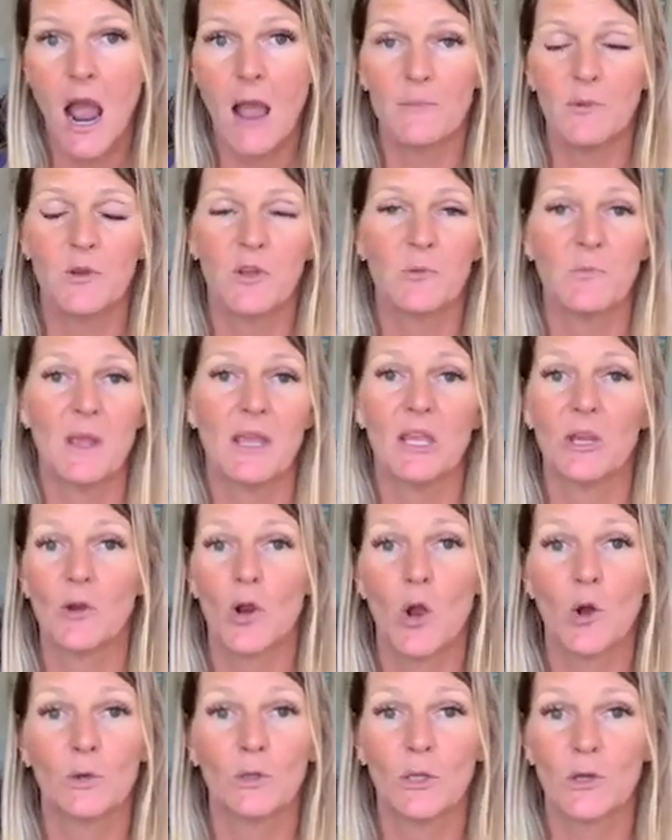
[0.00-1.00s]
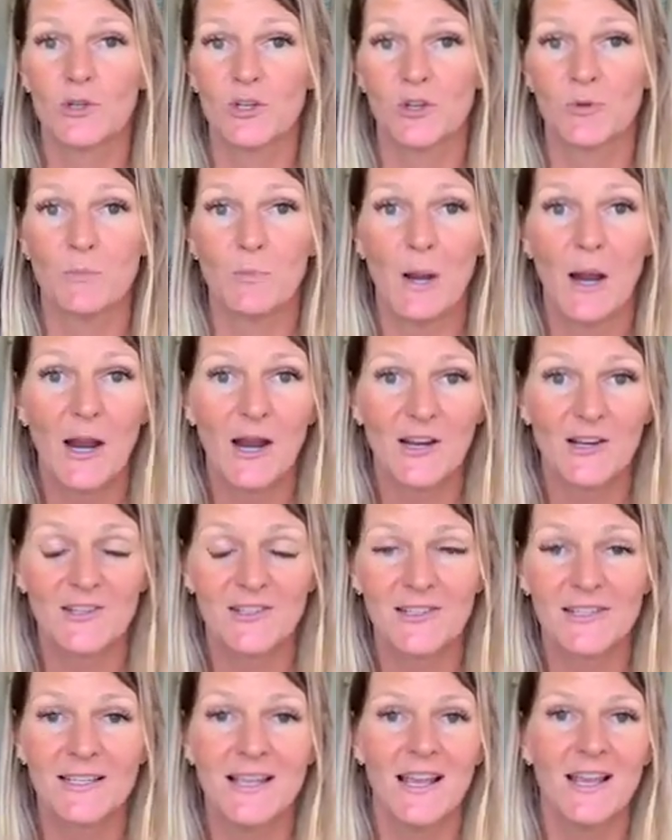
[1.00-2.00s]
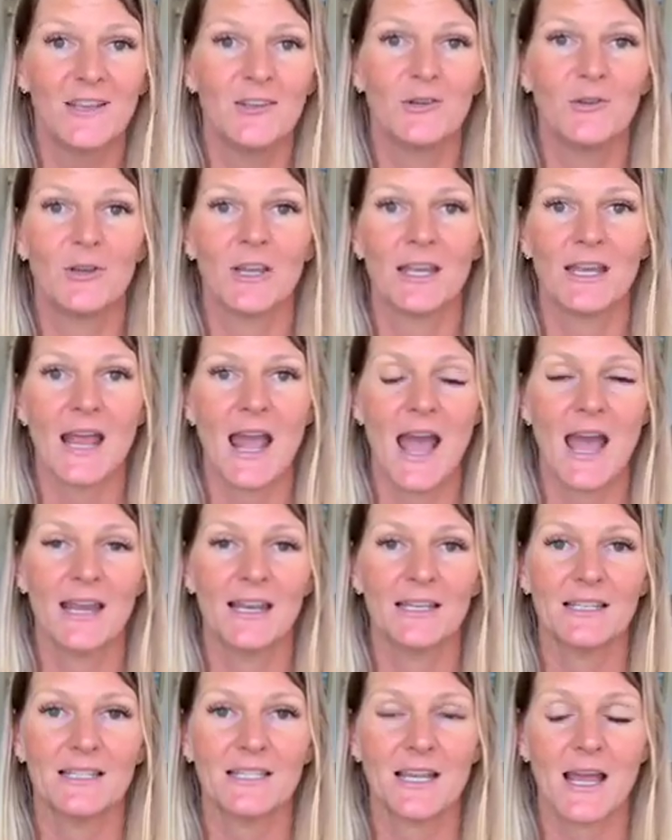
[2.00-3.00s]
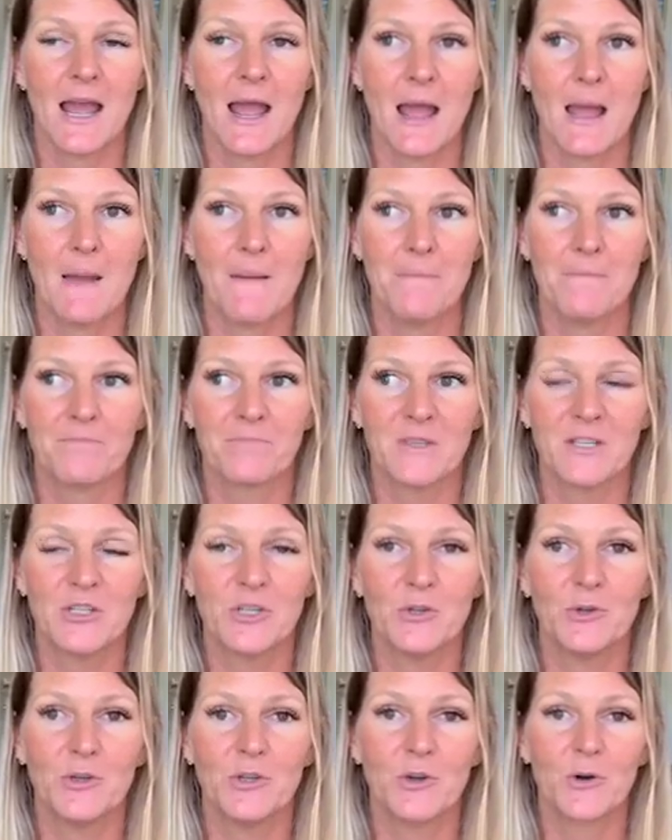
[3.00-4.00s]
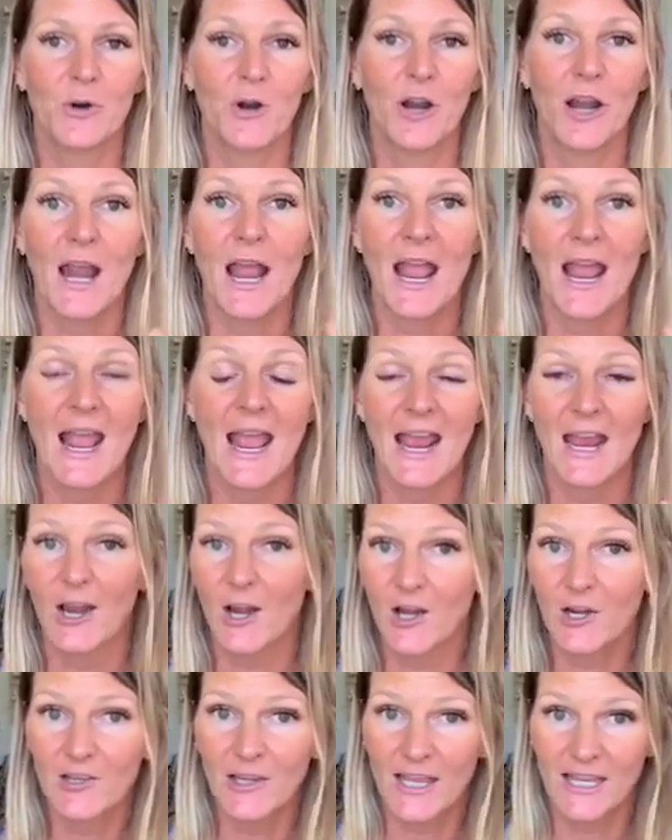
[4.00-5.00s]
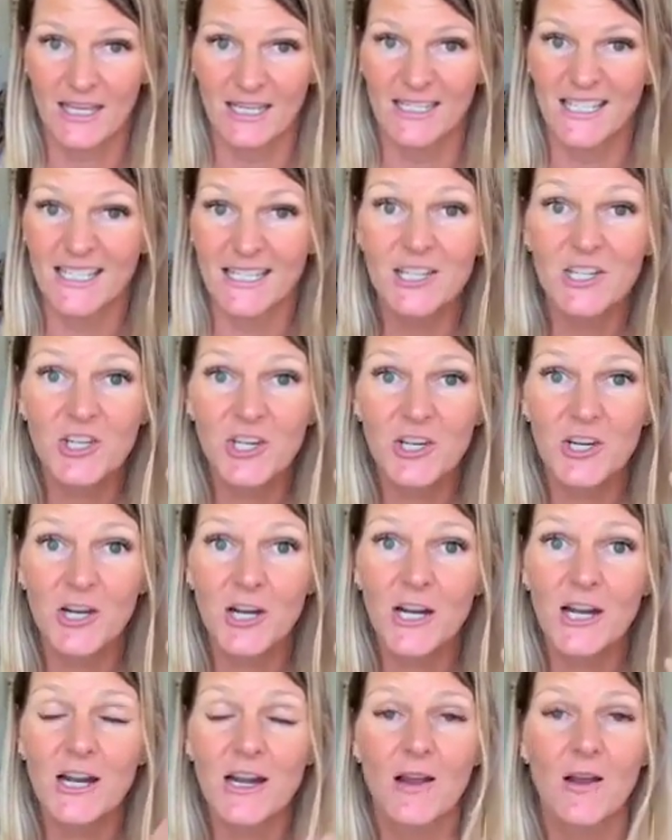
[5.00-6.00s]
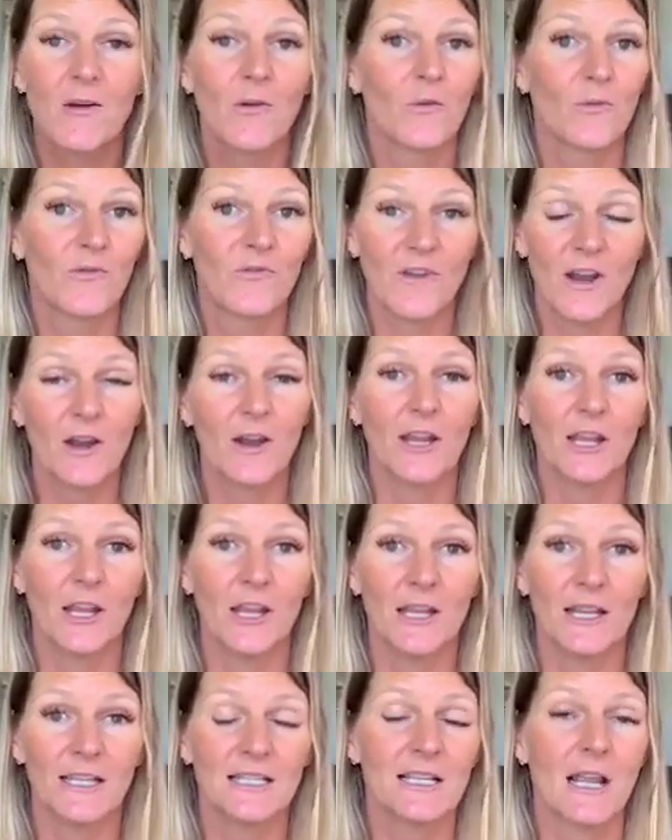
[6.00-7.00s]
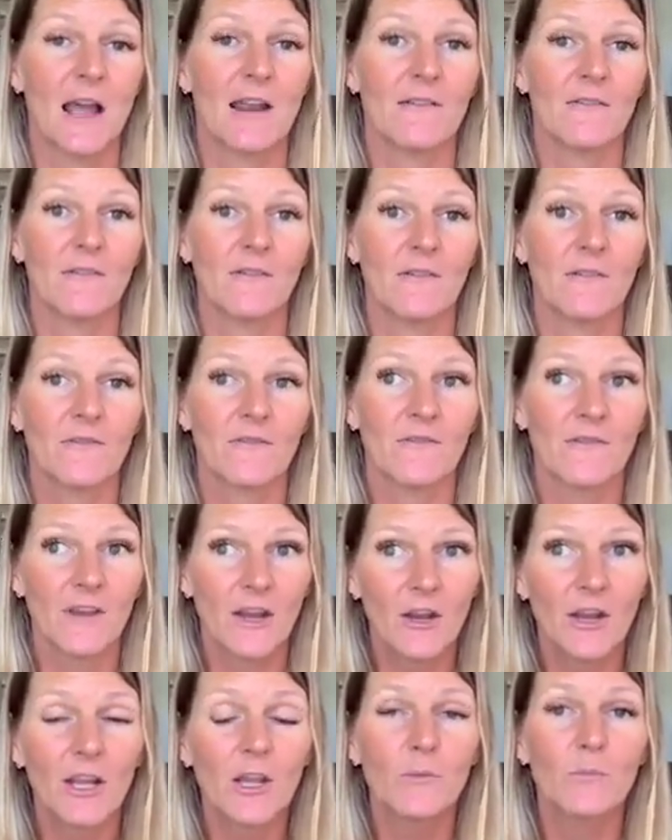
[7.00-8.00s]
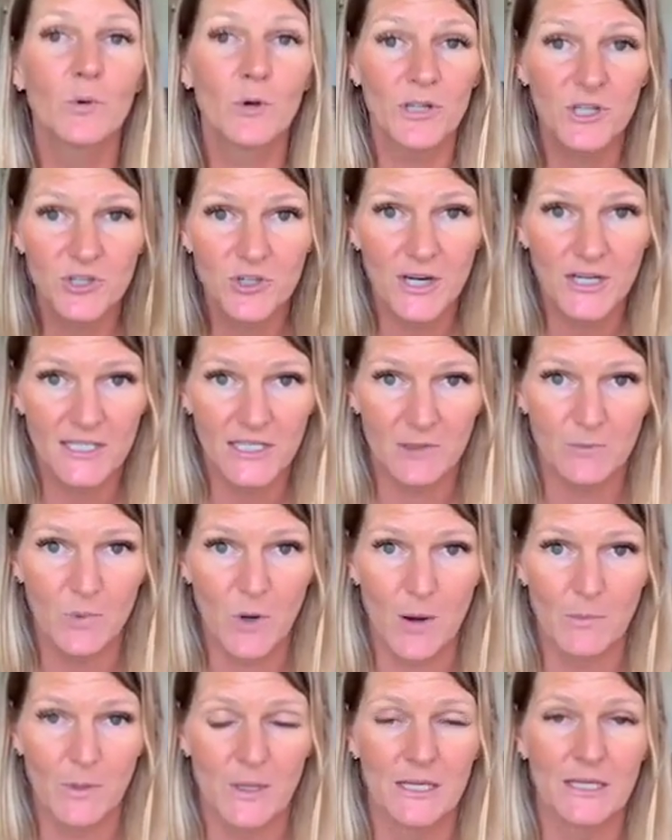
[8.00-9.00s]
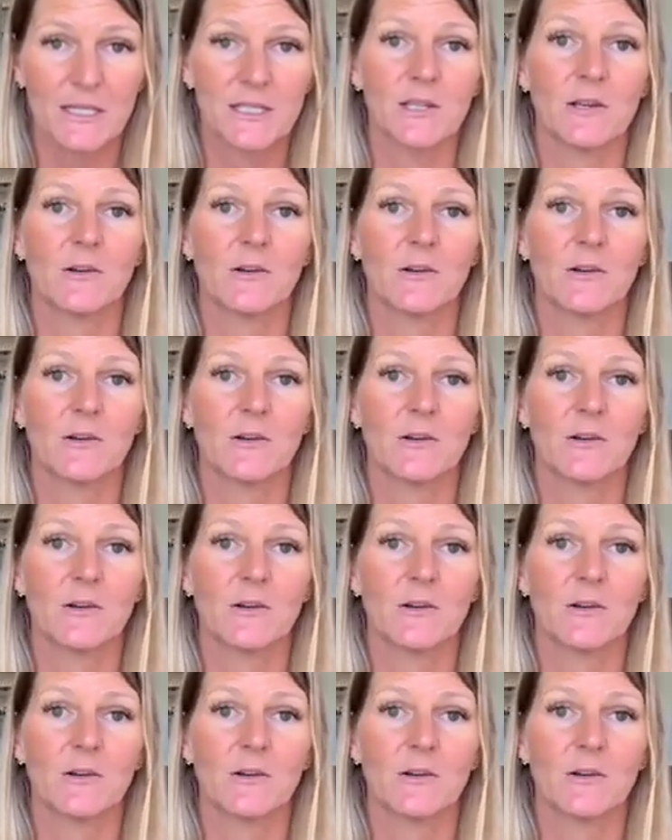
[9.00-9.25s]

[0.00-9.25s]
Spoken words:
You can make your own lotion bars. You can add it to your hair like conditioner. Very good. It's got very good moisturizing properties.